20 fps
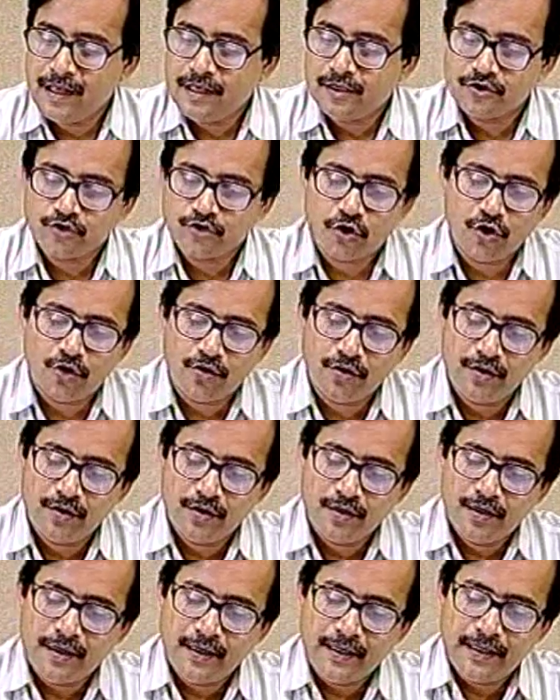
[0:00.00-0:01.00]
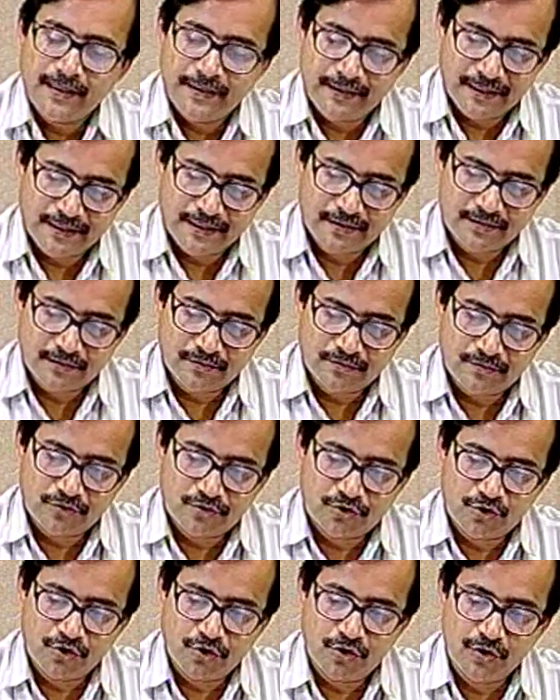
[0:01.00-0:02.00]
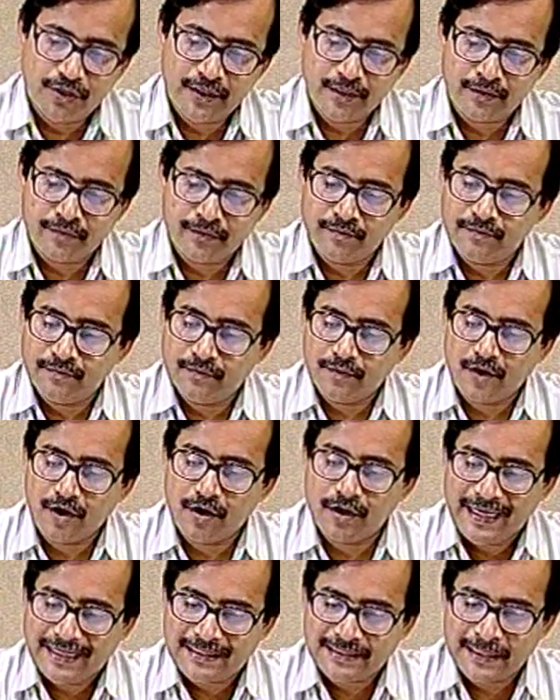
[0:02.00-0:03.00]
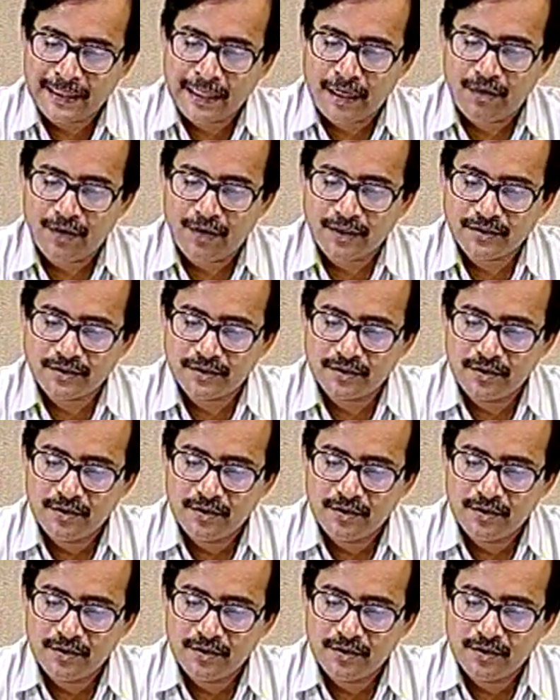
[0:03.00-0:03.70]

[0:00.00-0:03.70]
So, in this theory or lecture hours,